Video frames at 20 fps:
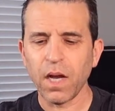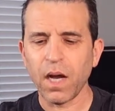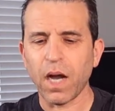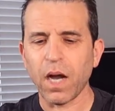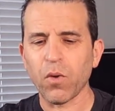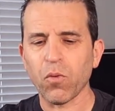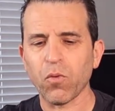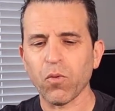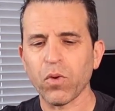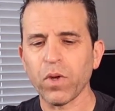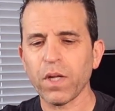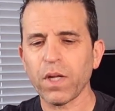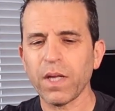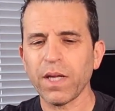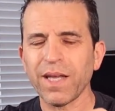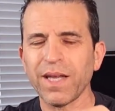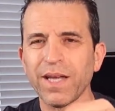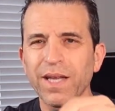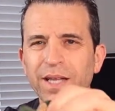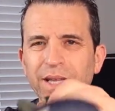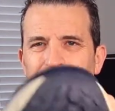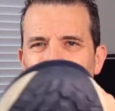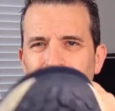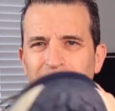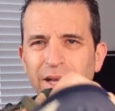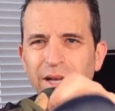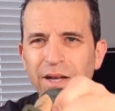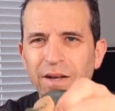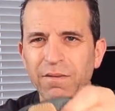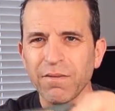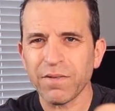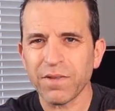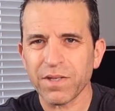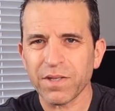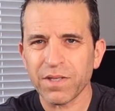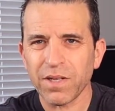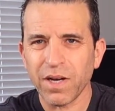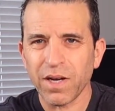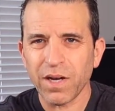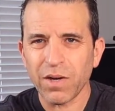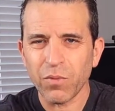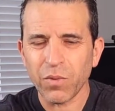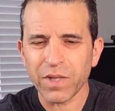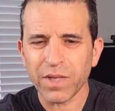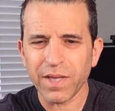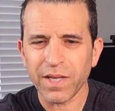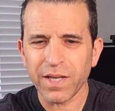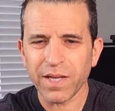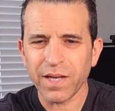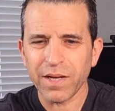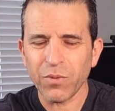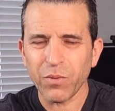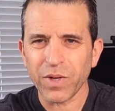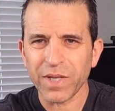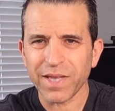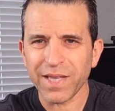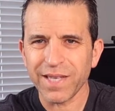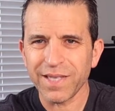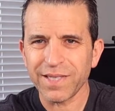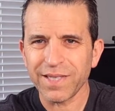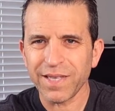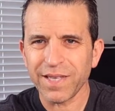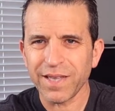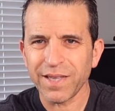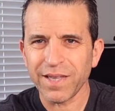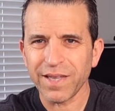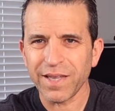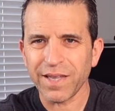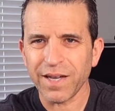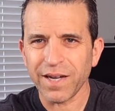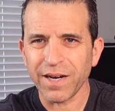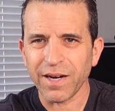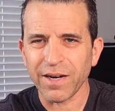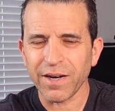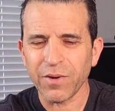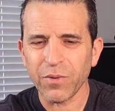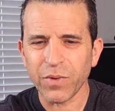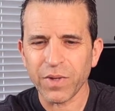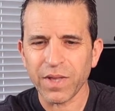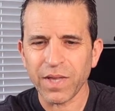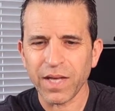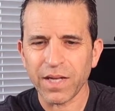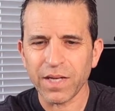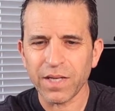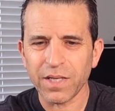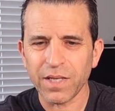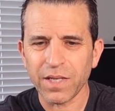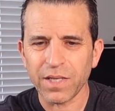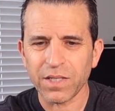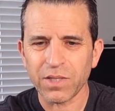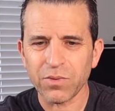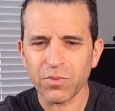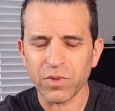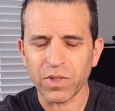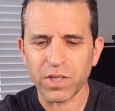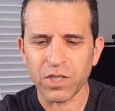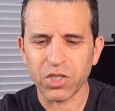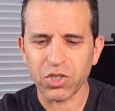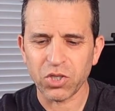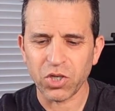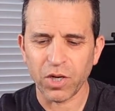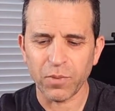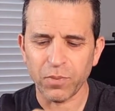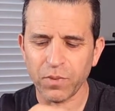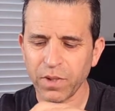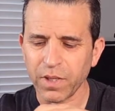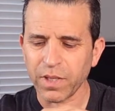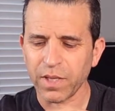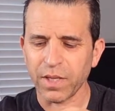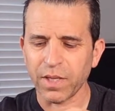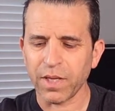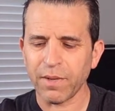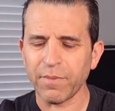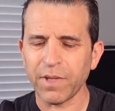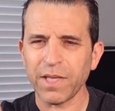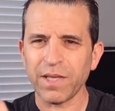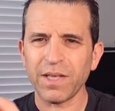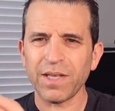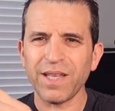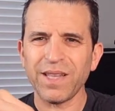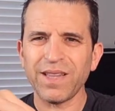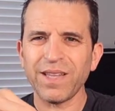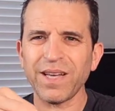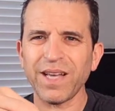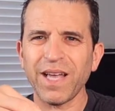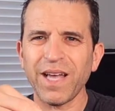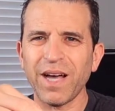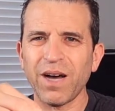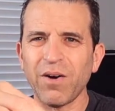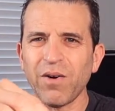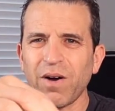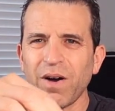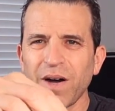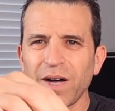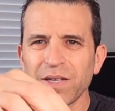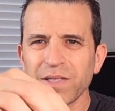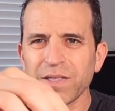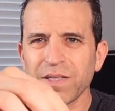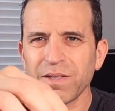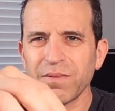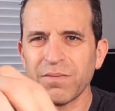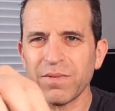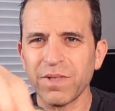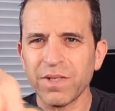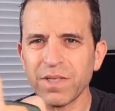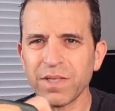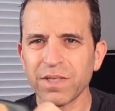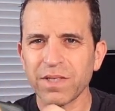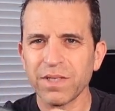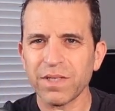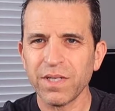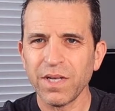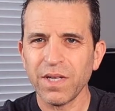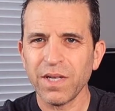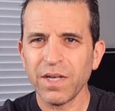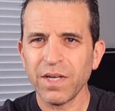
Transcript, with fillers: I really love the tongue, what they what they did there with that. That's really sharp looking. I mean, look how awesome this